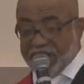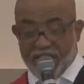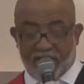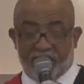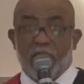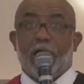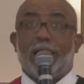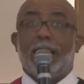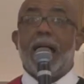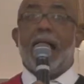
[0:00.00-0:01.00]
have
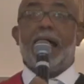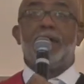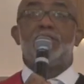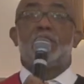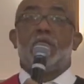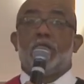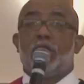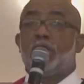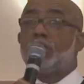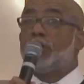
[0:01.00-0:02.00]
lines,
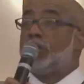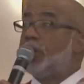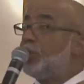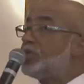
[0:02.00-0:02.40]
it, uh, uh, there was